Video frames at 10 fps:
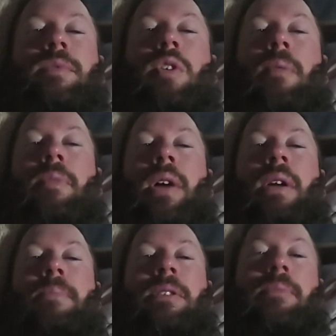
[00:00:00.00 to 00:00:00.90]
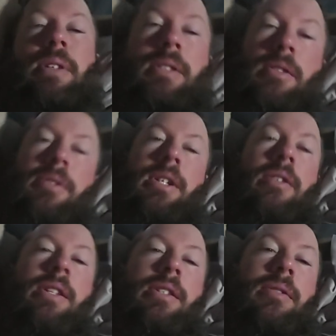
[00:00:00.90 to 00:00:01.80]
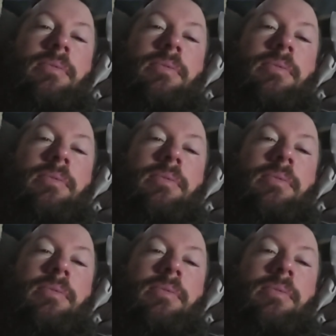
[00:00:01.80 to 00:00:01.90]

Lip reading: Well, that wraps up this little series,